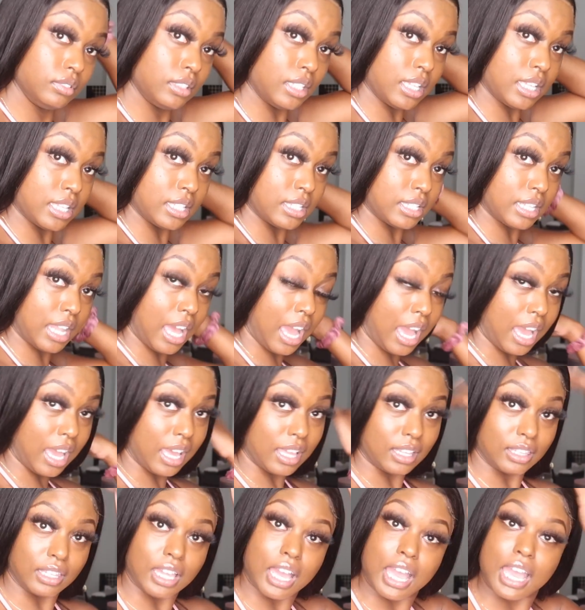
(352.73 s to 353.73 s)
it's
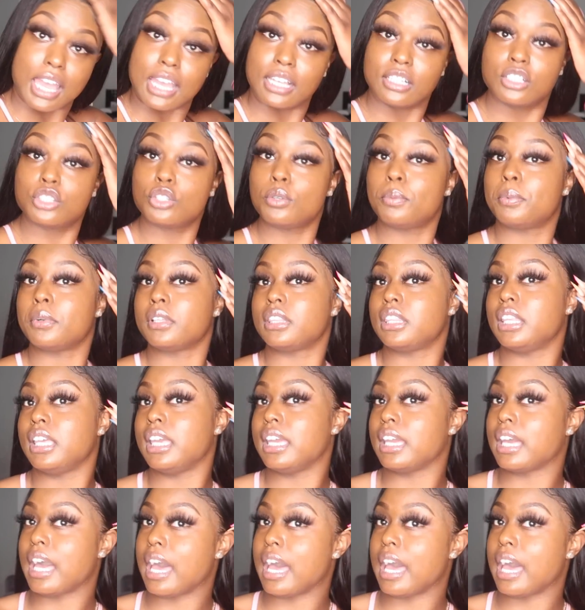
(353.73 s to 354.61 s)
not like super thick.